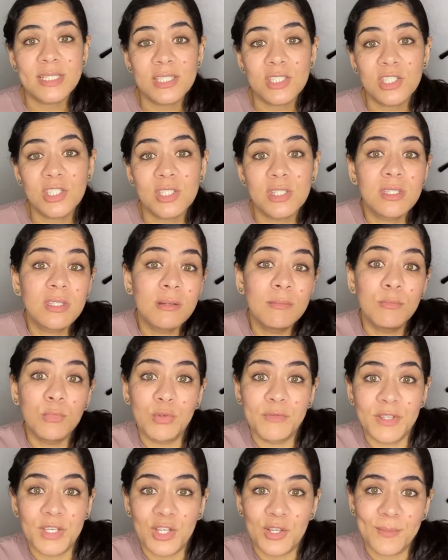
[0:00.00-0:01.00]
In addition to
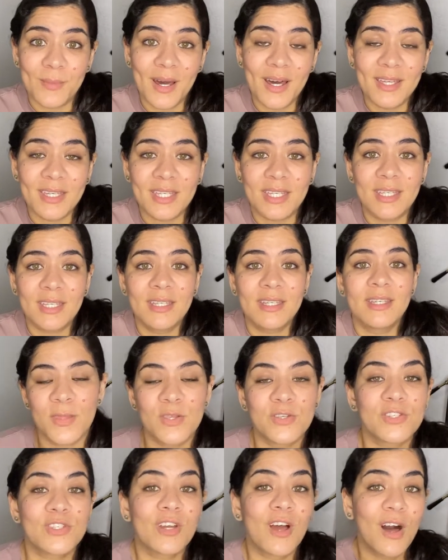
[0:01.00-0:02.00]
moving your body,
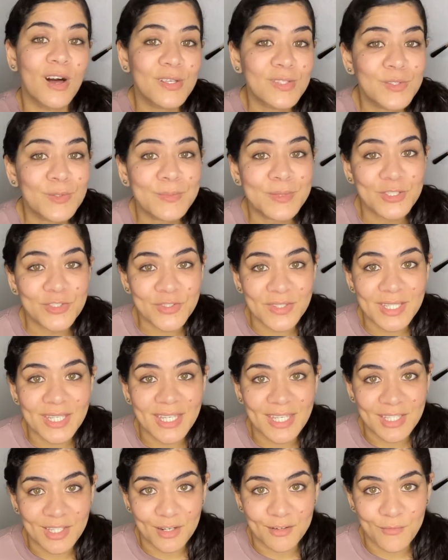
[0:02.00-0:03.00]
you should also be
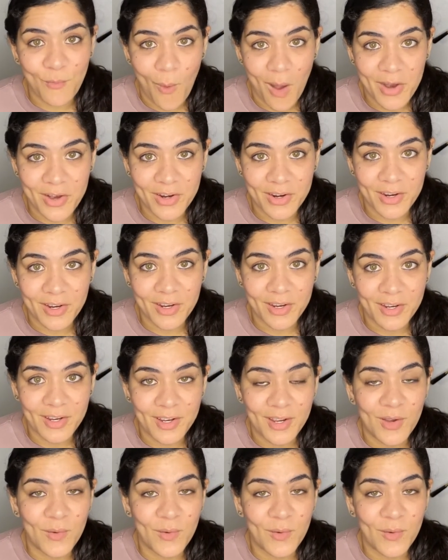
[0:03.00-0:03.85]
drinking enough water,